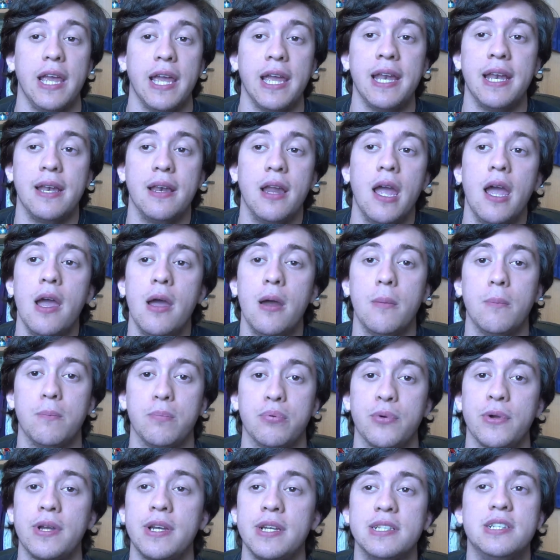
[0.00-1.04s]
It
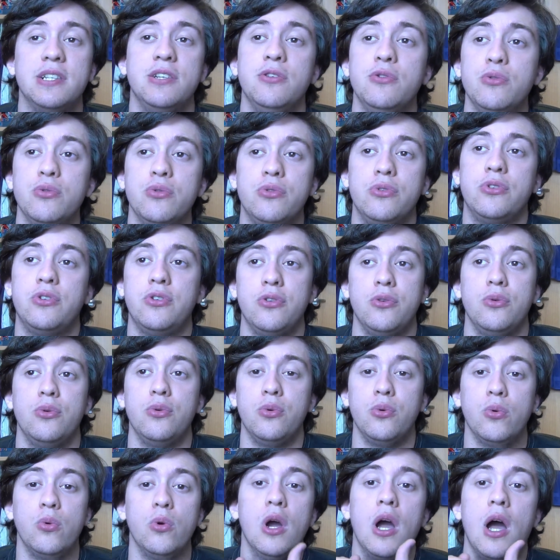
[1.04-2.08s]
brings you
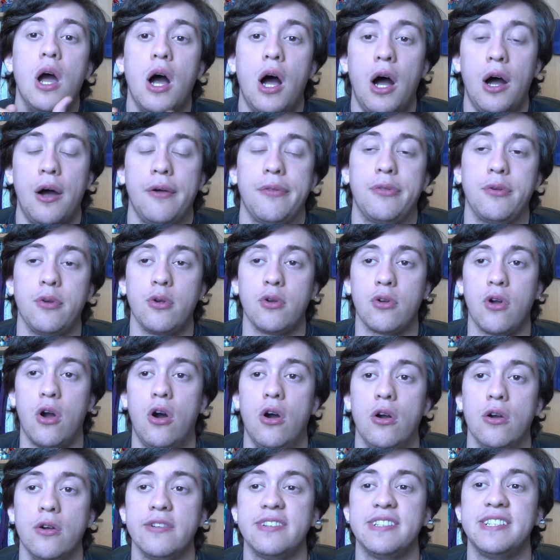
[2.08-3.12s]
to other
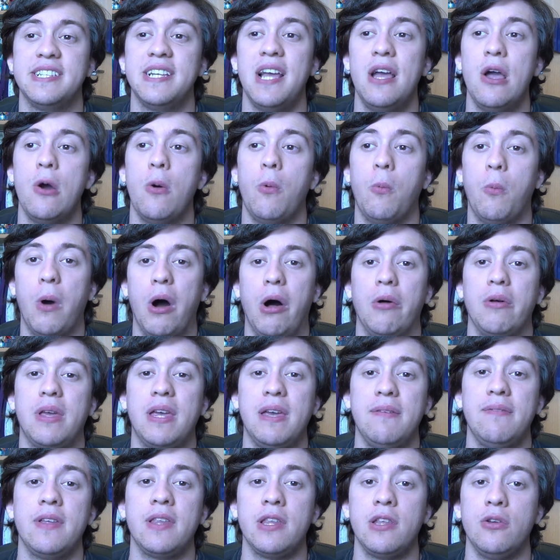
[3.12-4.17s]
cards while
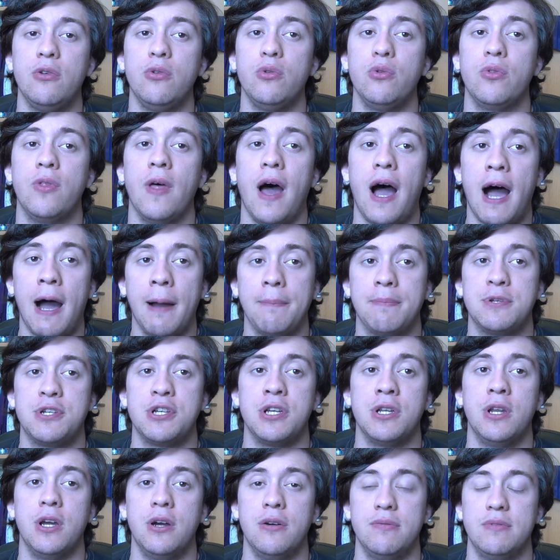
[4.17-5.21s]
giving you the
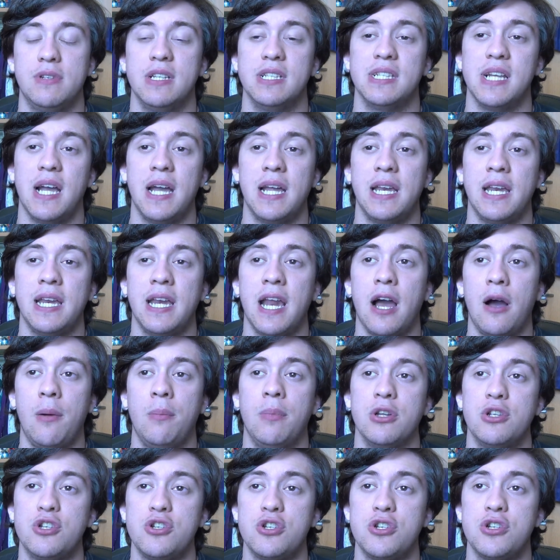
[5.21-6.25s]
option of deciding how
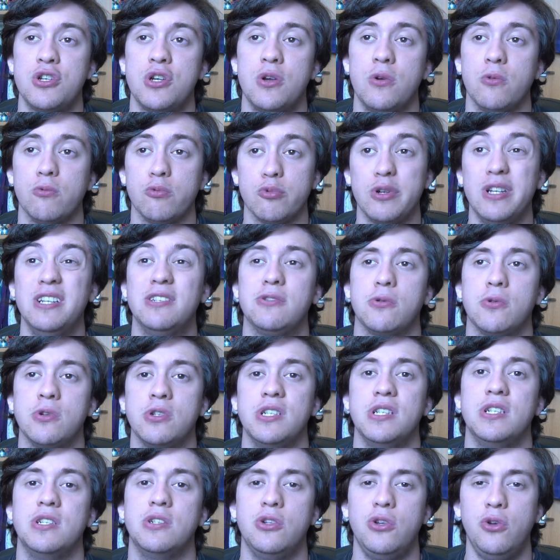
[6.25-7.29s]
much
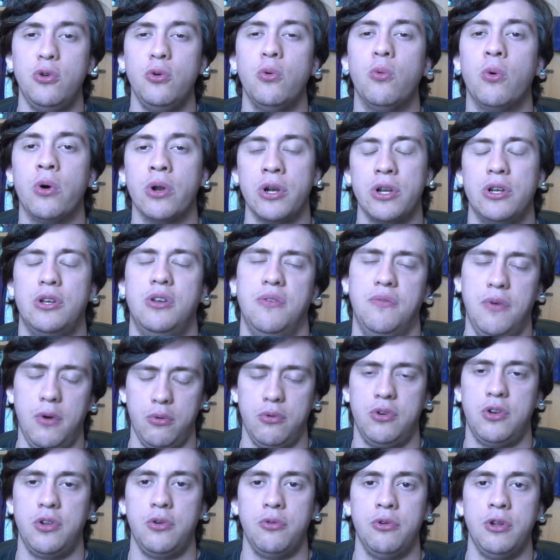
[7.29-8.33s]
resources you want to devote
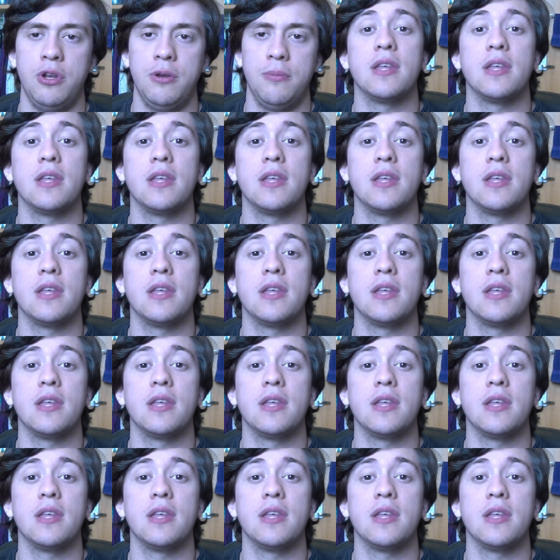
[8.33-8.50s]
to it.